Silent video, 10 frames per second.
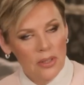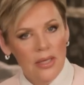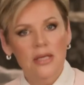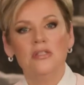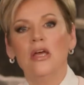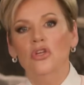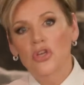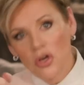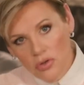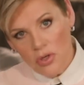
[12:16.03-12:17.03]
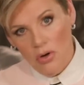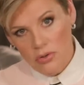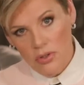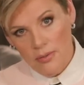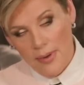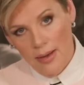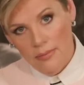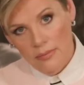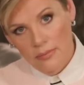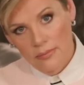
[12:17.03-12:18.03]
is that you talk to the
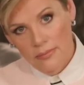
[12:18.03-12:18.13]
mountain.